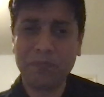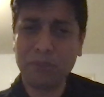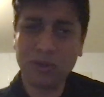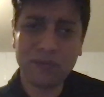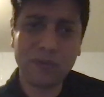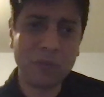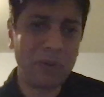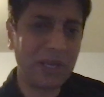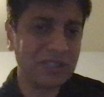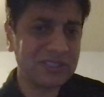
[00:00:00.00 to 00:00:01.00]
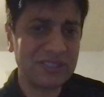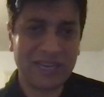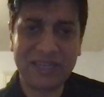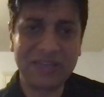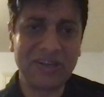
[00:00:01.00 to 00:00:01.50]
Beautiful place.
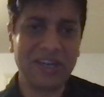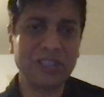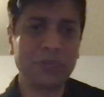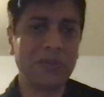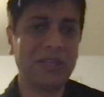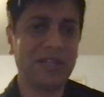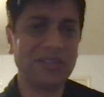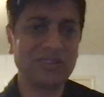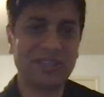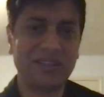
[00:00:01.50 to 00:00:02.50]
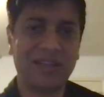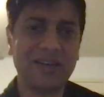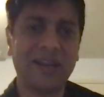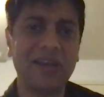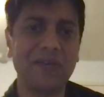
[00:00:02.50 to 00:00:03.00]
Had a great experience, and
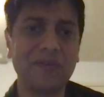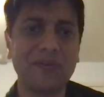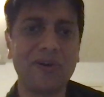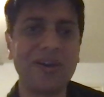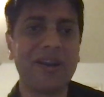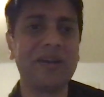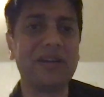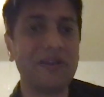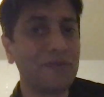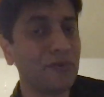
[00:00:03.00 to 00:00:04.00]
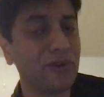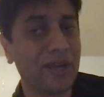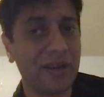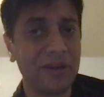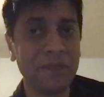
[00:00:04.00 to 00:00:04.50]
that kind of called our day four
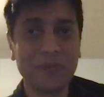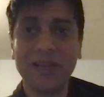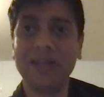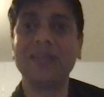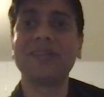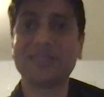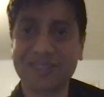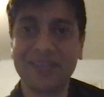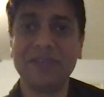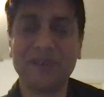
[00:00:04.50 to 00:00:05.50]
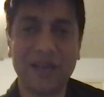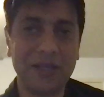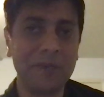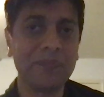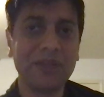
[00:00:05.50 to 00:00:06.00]
end in the Tuscany Valley.